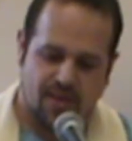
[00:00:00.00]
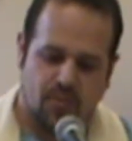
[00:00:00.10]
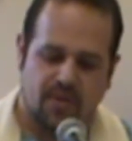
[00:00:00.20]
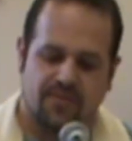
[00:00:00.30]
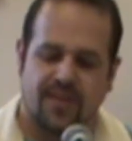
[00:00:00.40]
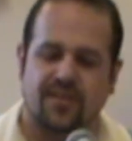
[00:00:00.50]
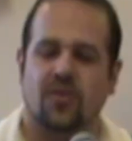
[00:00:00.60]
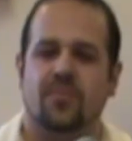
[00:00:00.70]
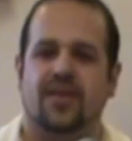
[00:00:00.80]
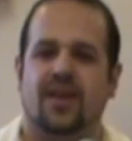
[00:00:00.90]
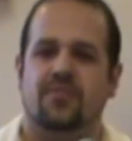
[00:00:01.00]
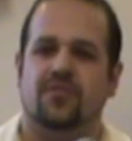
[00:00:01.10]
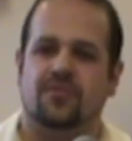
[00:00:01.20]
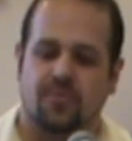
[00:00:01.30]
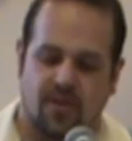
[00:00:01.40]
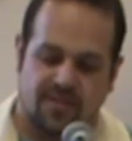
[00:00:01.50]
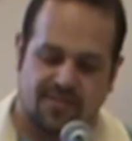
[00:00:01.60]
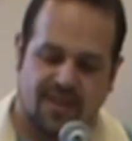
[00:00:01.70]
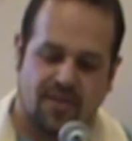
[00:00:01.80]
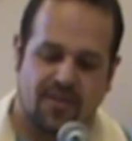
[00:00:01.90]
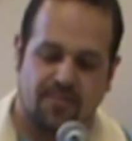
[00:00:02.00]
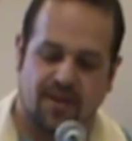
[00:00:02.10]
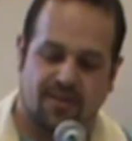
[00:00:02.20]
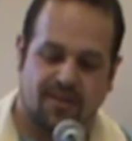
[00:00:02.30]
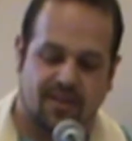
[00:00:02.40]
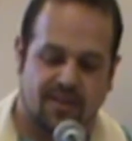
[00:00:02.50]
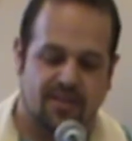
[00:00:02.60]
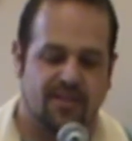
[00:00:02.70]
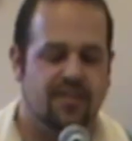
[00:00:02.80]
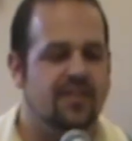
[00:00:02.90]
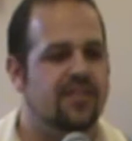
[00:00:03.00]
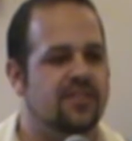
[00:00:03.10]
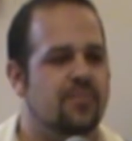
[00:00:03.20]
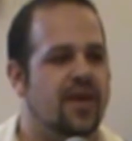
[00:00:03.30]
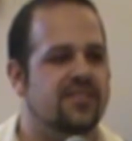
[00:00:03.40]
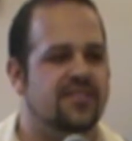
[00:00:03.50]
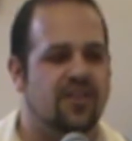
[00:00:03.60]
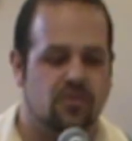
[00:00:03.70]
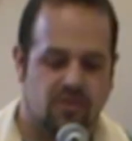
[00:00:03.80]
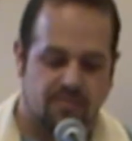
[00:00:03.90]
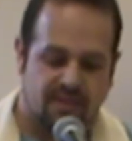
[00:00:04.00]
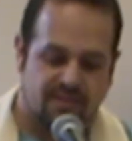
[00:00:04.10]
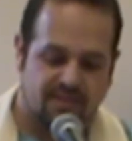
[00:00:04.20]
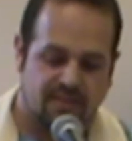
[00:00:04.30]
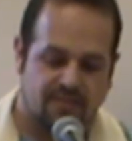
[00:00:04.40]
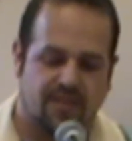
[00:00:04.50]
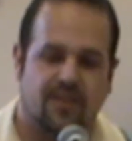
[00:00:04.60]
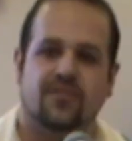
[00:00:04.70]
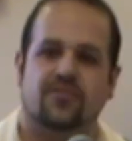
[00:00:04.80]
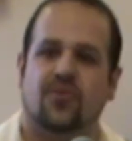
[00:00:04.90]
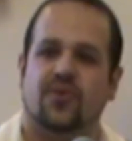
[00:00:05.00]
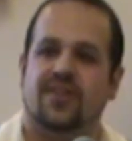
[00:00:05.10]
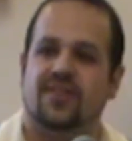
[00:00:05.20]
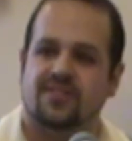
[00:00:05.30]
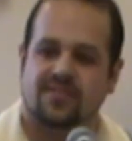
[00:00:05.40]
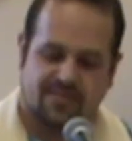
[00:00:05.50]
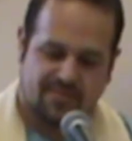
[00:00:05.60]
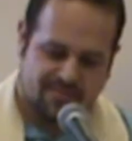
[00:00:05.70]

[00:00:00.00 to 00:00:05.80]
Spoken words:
when Vico became the smallest town in America to pass the LGBT Fairness Ordinance.